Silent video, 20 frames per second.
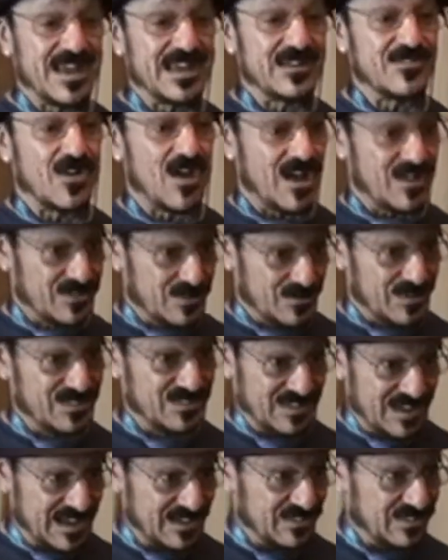kind of
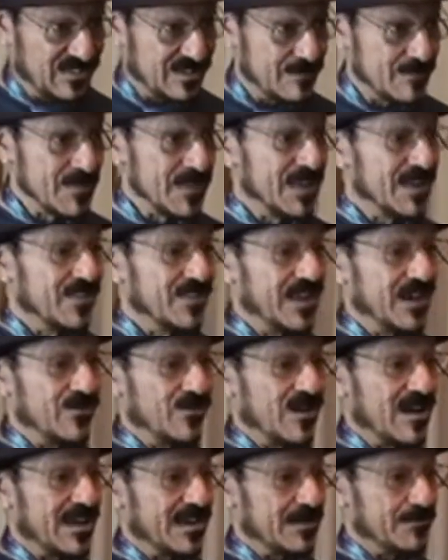authorization. They
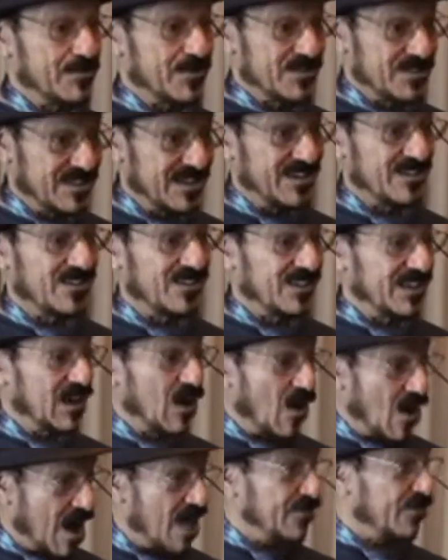were on a
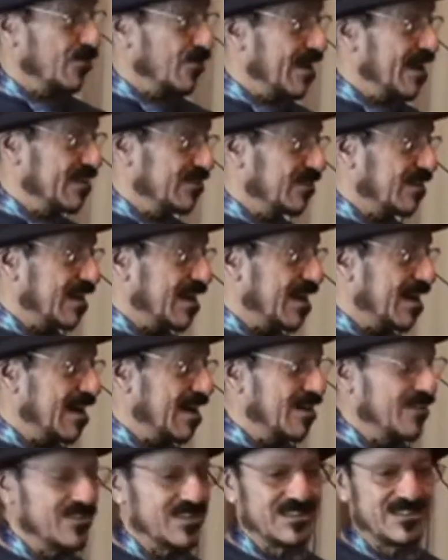particularly authorized
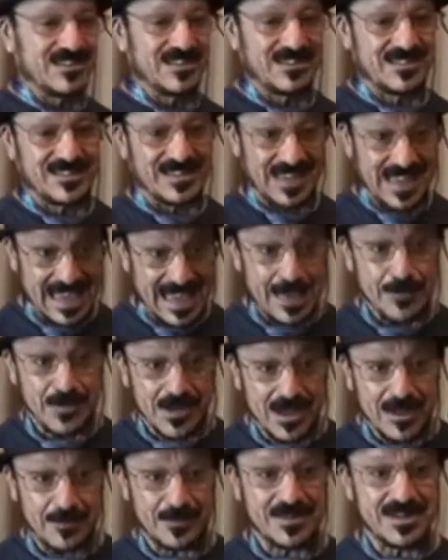car that the cab
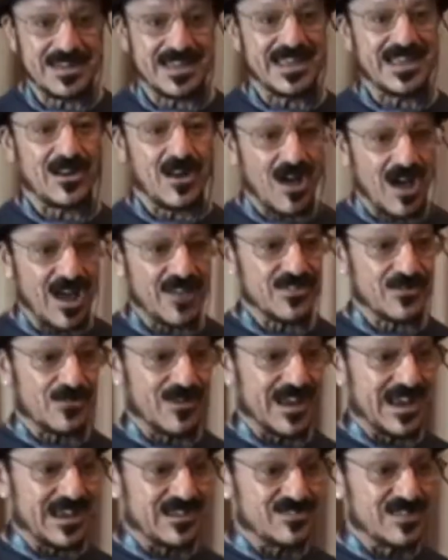company had
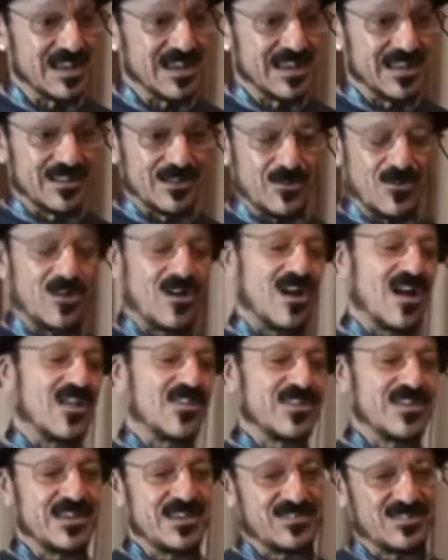authorized. There were
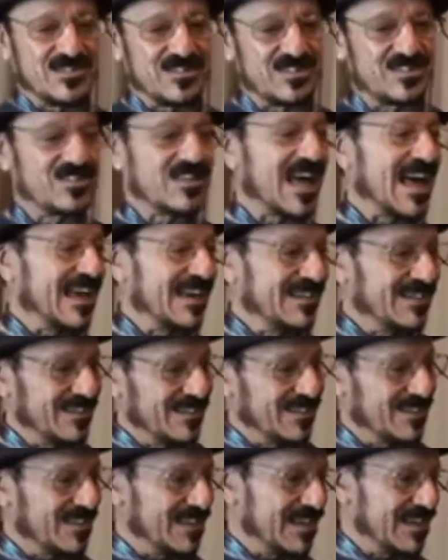all these
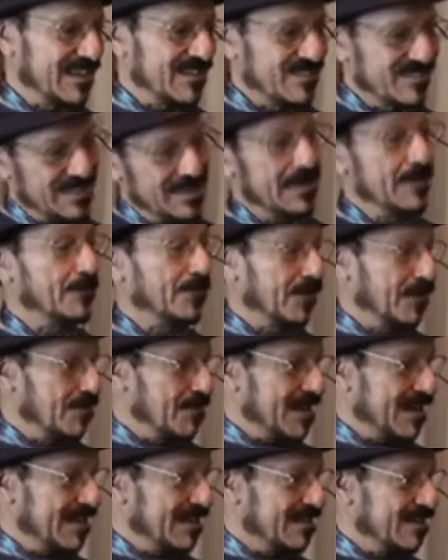societal things
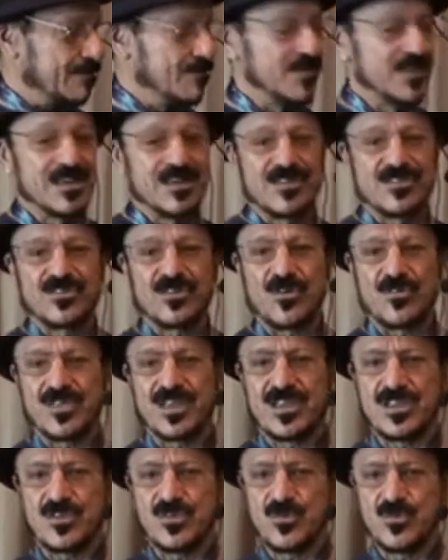implemented so
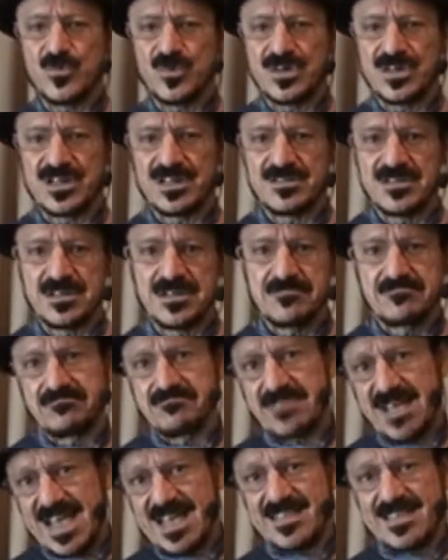that you would
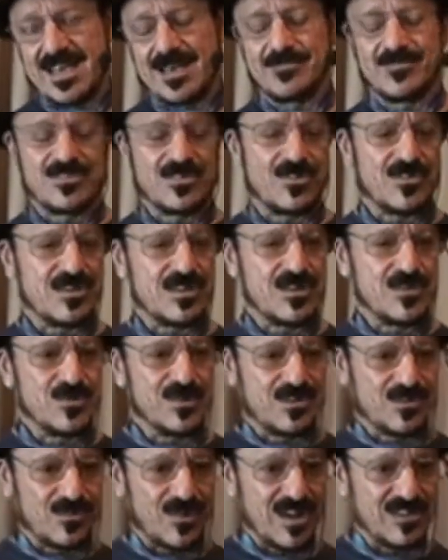pay them, so that you
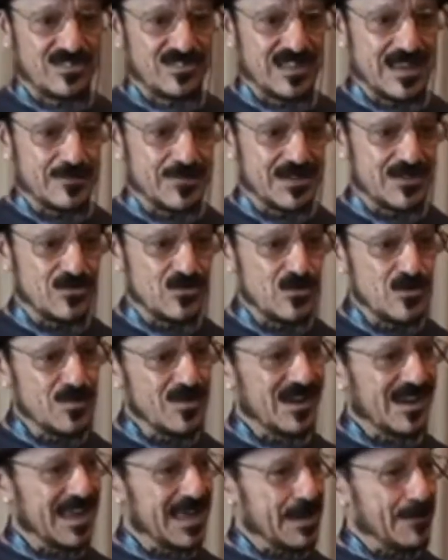would trust them. And
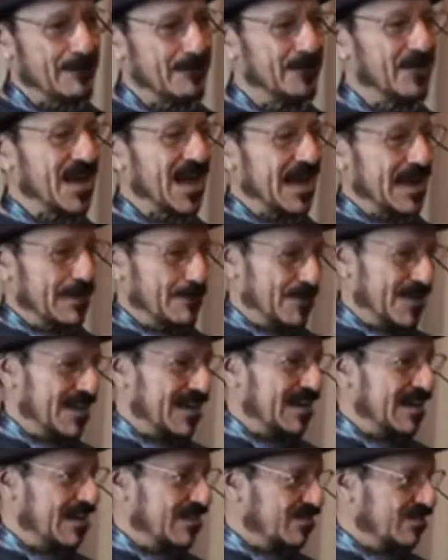Uber kind of
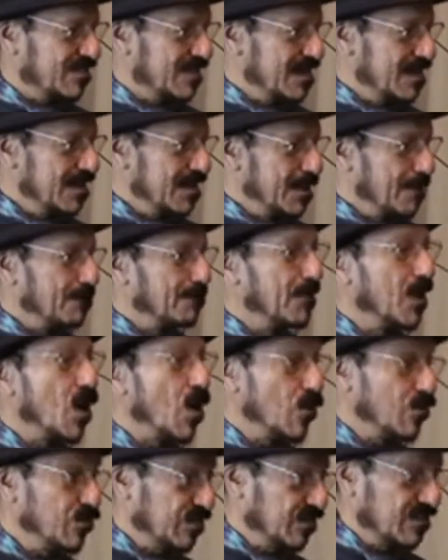bypassed
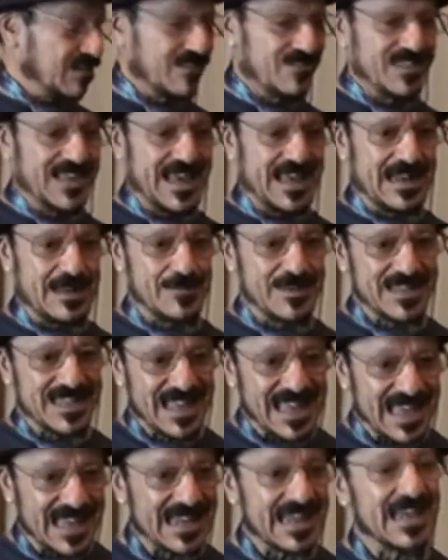most of that. I mean,
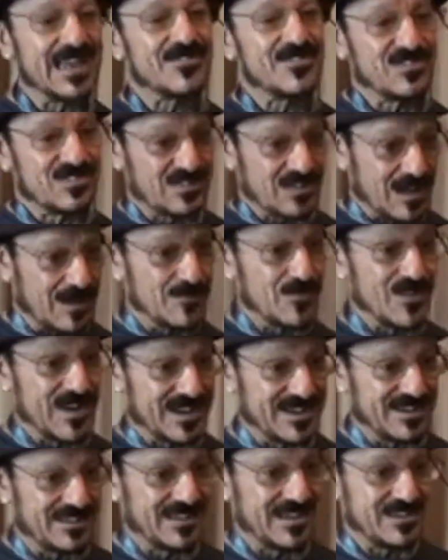they had to have some
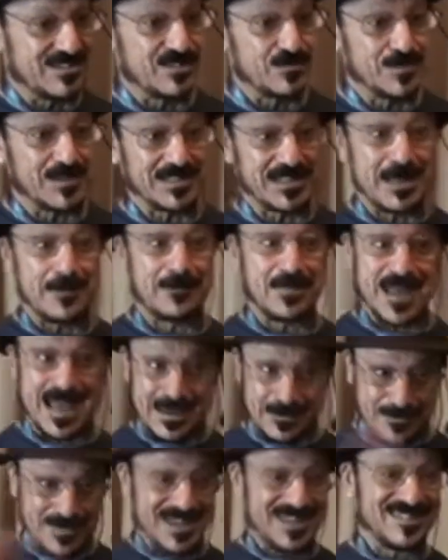regulations, but they
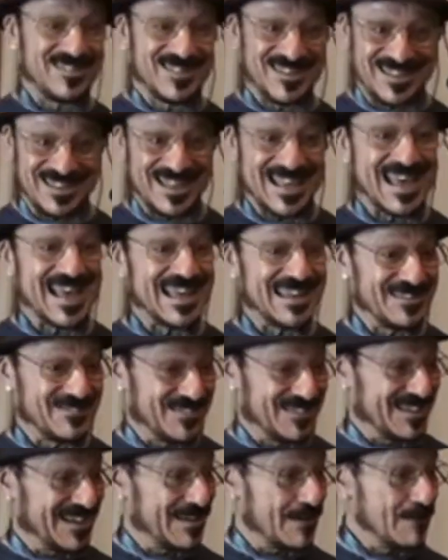bypassed a lot
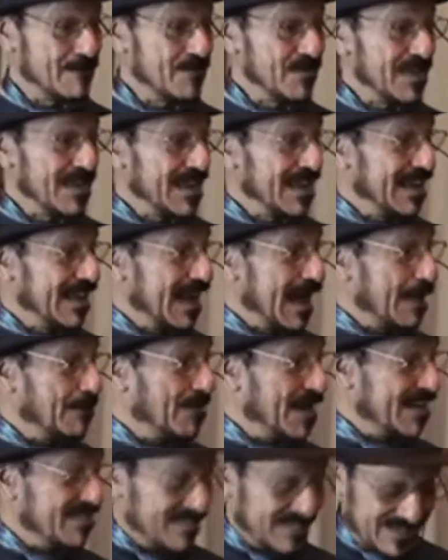of it. And
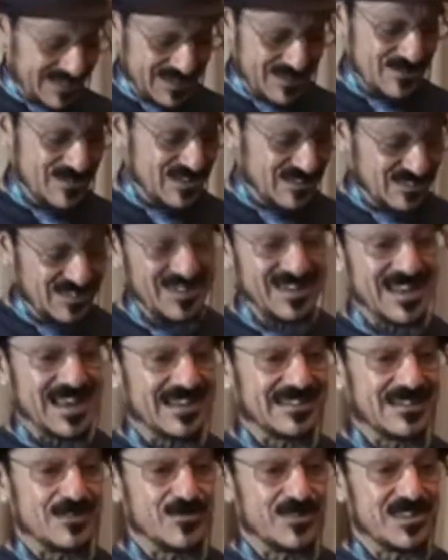basically, you just
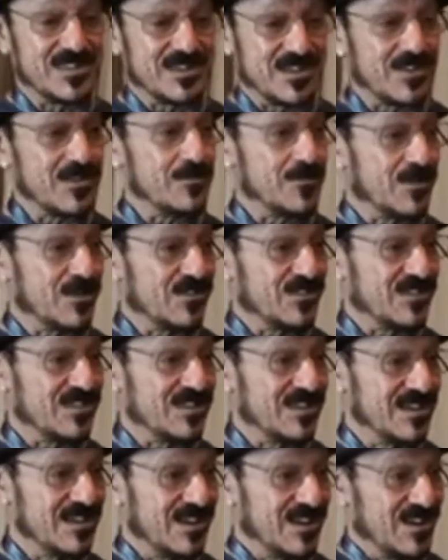connected with another
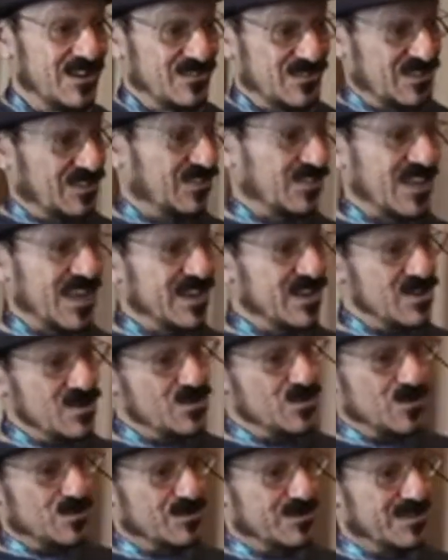person just like
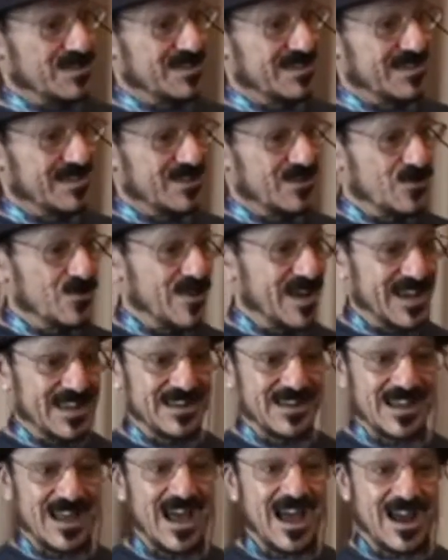you, who
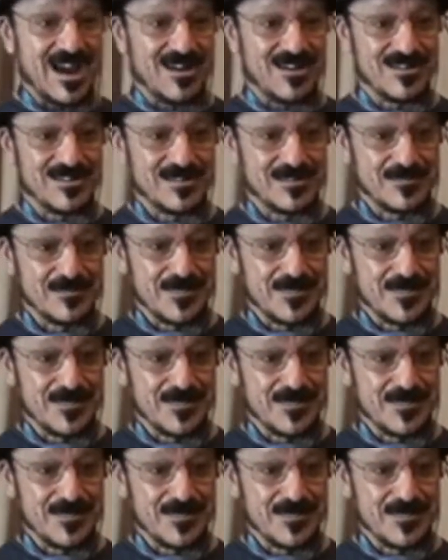had a car.